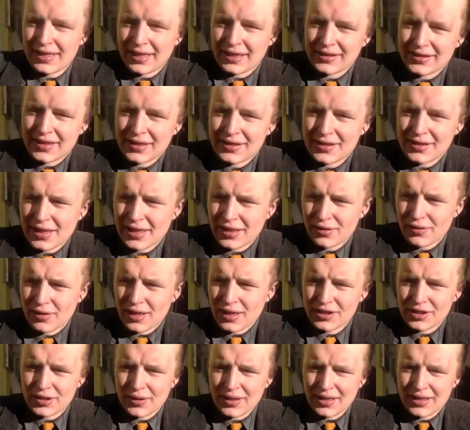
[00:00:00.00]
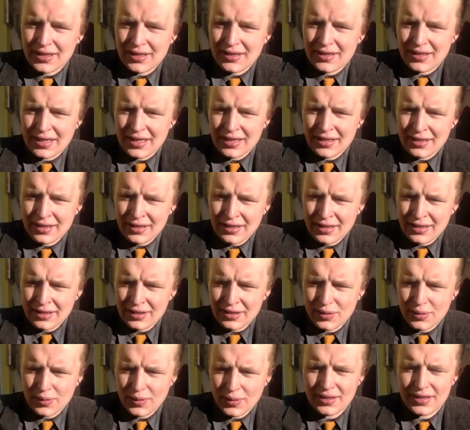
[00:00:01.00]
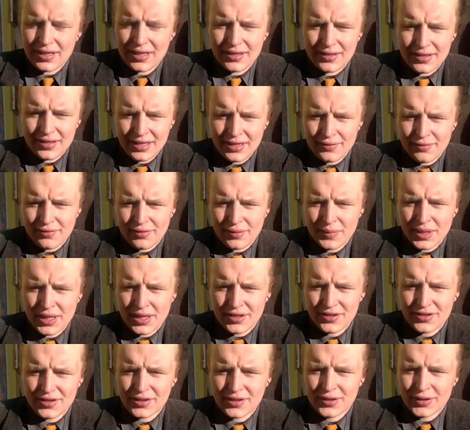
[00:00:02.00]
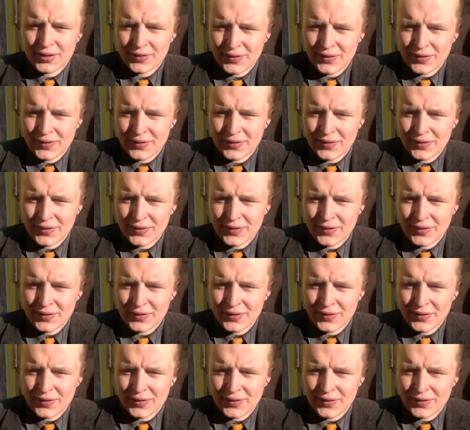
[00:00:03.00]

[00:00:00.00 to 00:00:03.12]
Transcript: since I graduated in 2018 from the art school,